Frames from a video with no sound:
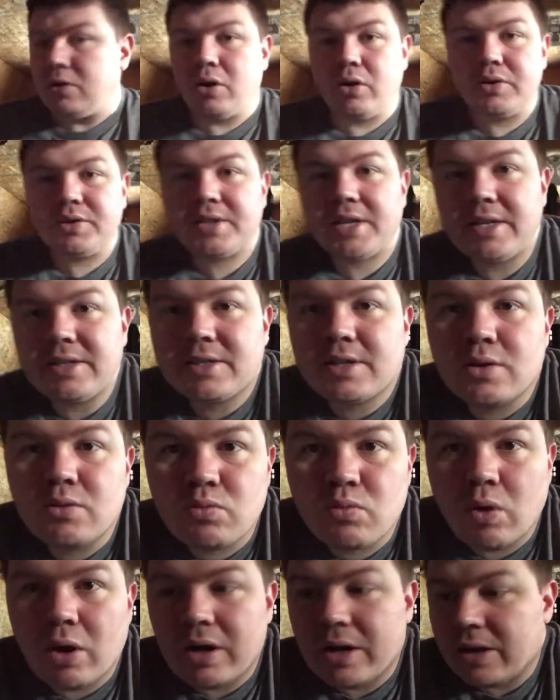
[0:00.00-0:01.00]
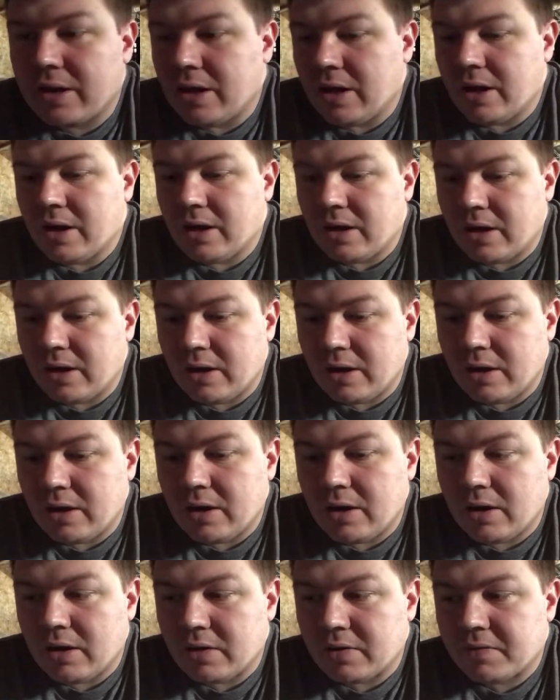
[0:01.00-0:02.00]
No sense in running
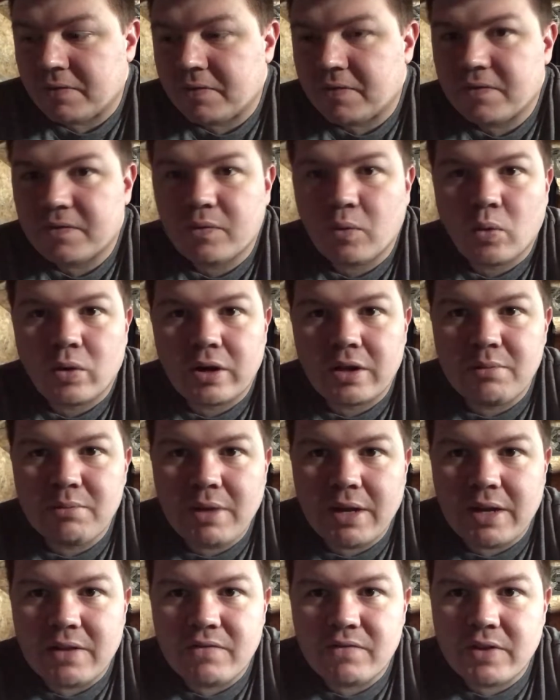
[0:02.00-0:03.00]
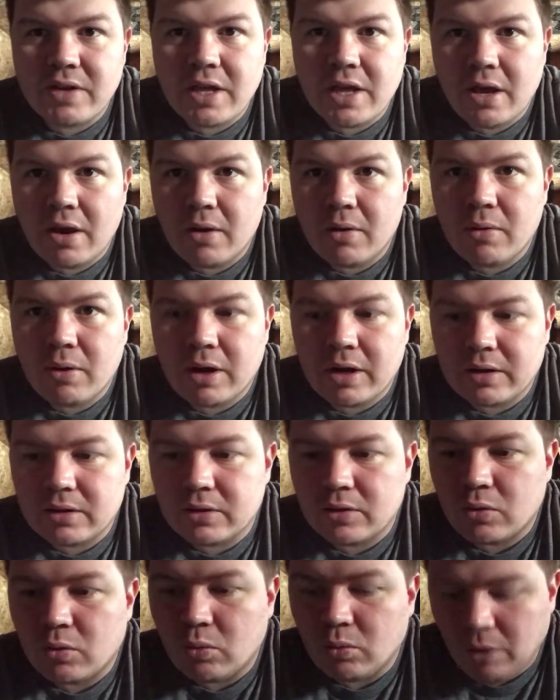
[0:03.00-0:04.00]
a 40-minute video on a
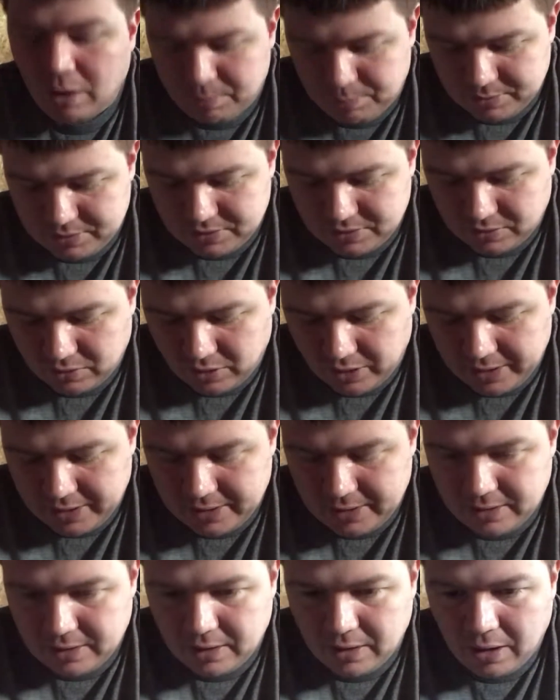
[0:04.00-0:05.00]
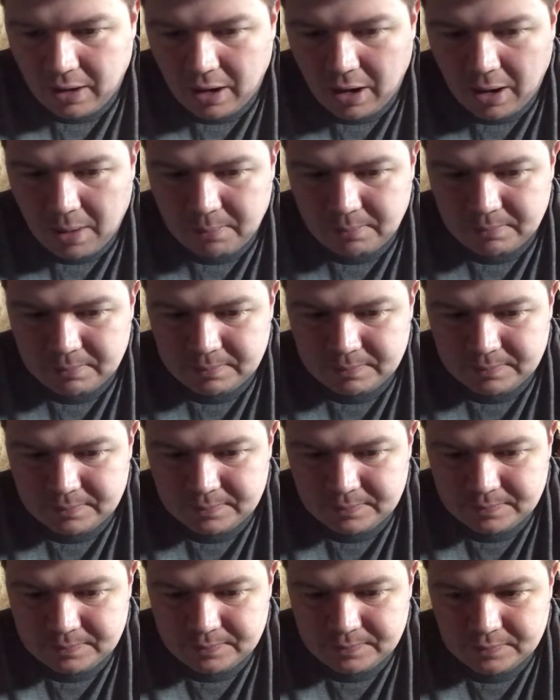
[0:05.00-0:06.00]
little weapons light. I'll
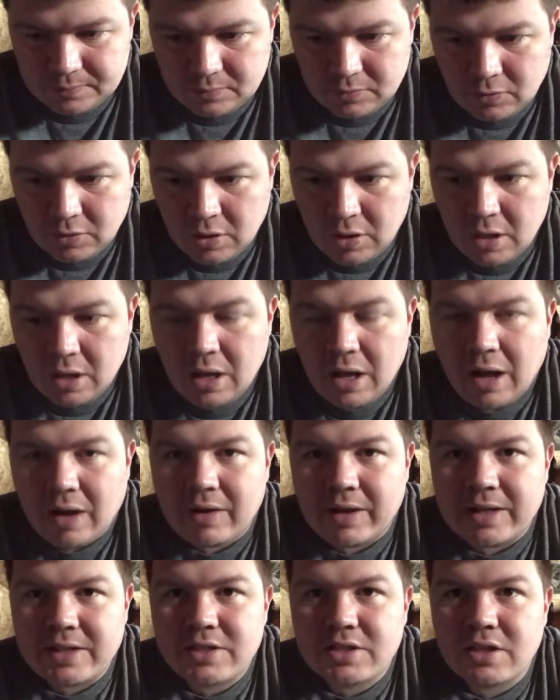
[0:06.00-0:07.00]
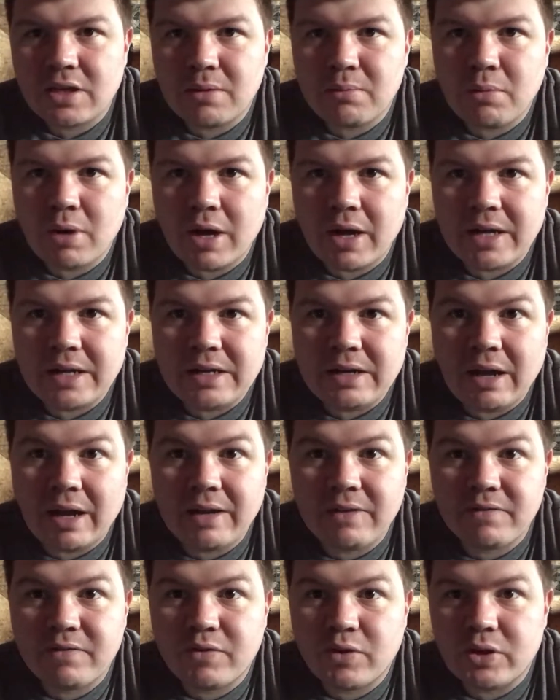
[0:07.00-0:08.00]
get some
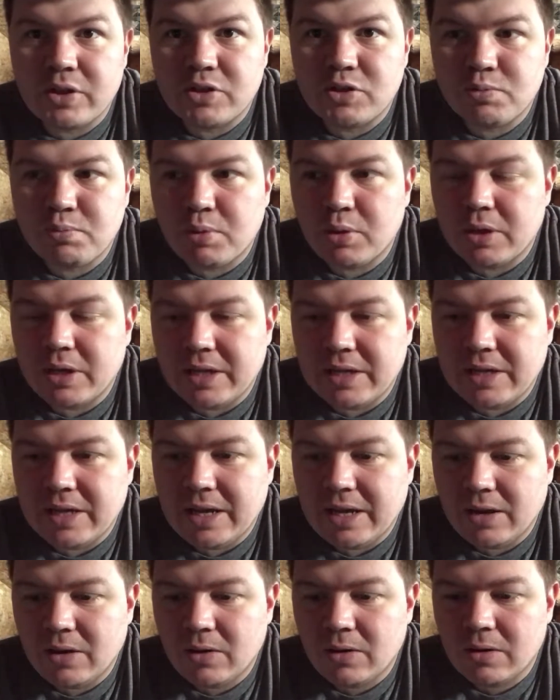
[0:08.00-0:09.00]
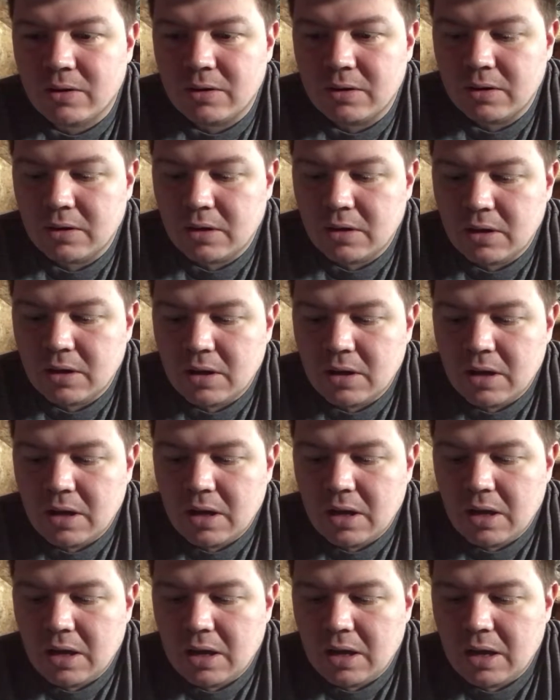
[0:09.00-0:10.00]
night footage put in here.
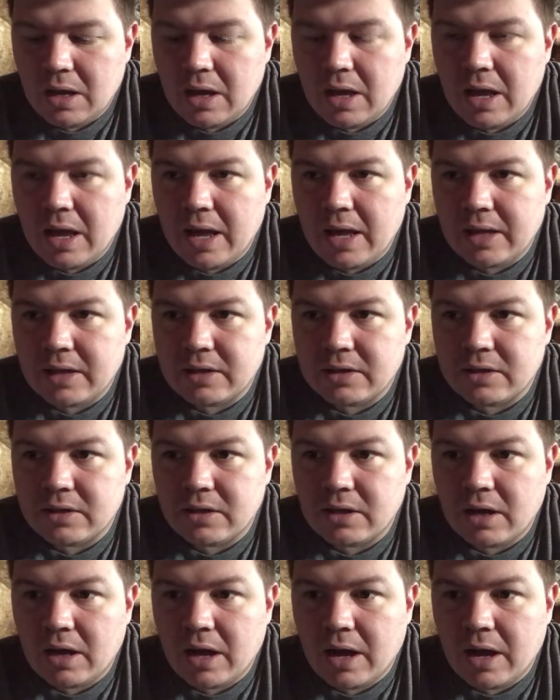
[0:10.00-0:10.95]
And